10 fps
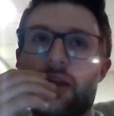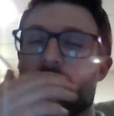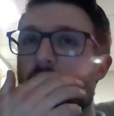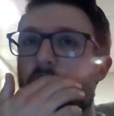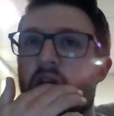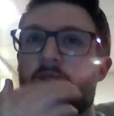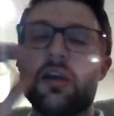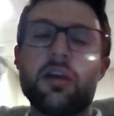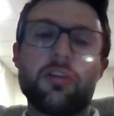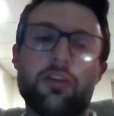I've already
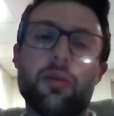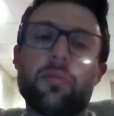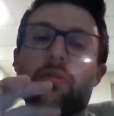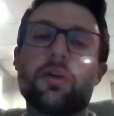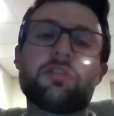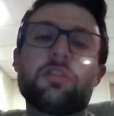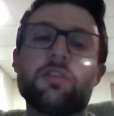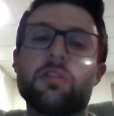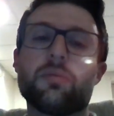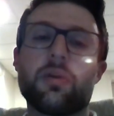determined what
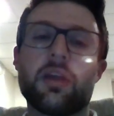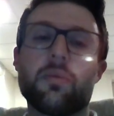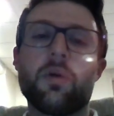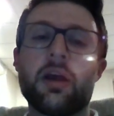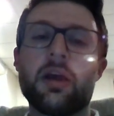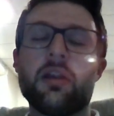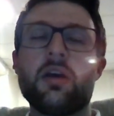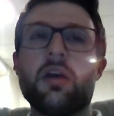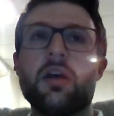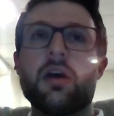students will get what
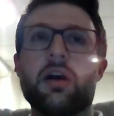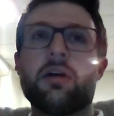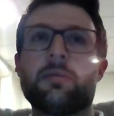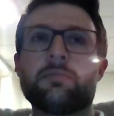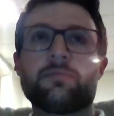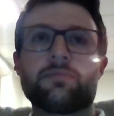um,